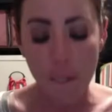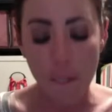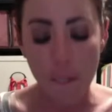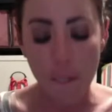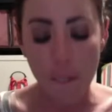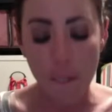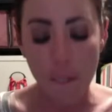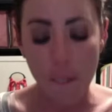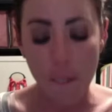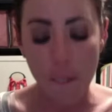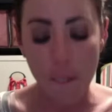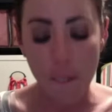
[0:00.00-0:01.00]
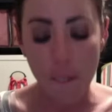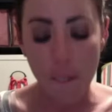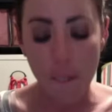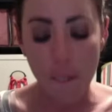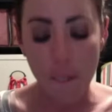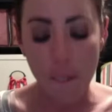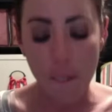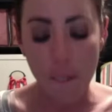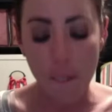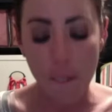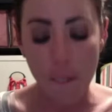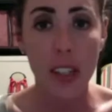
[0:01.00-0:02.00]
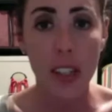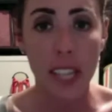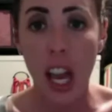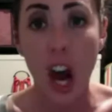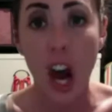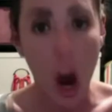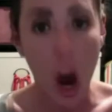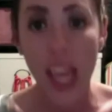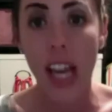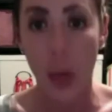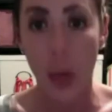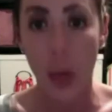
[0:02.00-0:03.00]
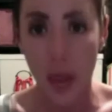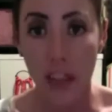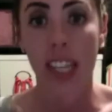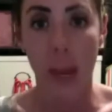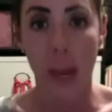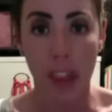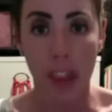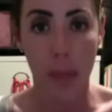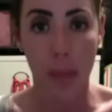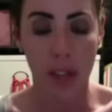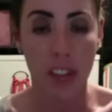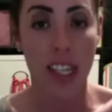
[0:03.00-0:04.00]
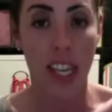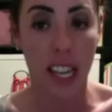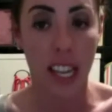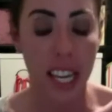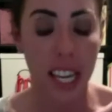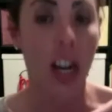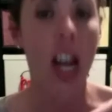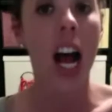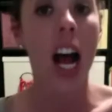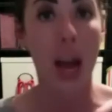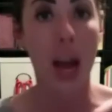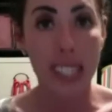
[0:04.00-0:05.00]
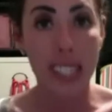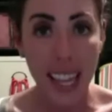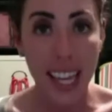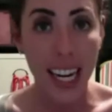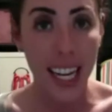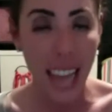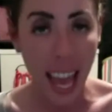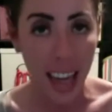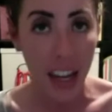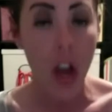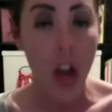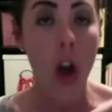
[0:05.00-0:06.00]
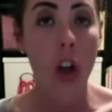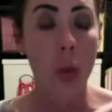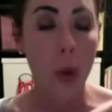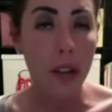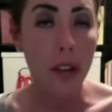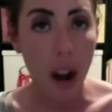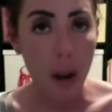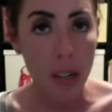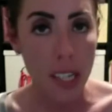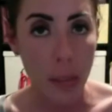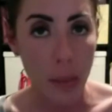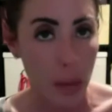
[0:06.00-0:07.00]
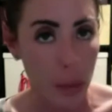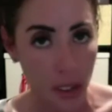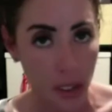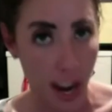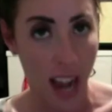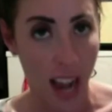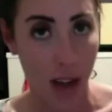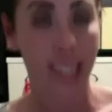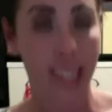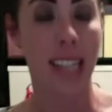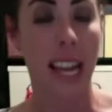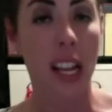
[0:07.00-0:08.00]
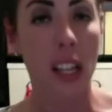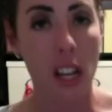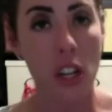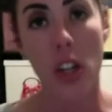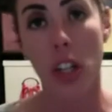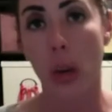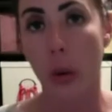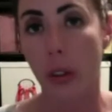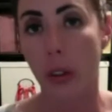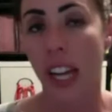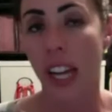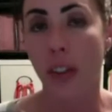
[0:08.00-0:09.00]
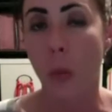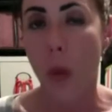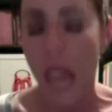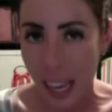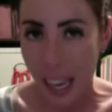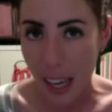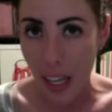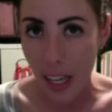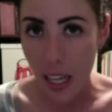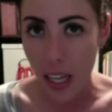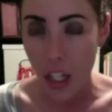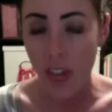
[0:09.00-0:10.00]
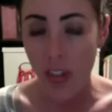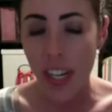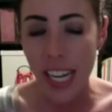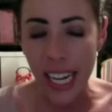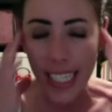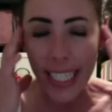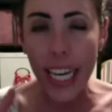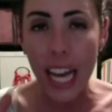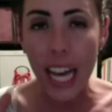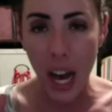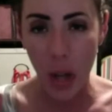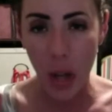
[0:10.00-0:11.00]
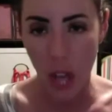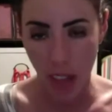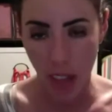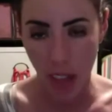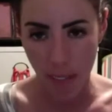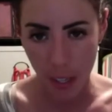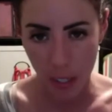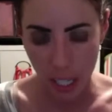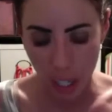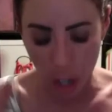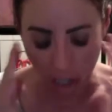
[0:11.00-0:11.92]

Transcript: even tell you, like, a day feels like a week feels like a month feels like a year. I will say that again. 24 hours in the Big Brother house is the psychological equivalent of a week. You have any idea how long that feels in your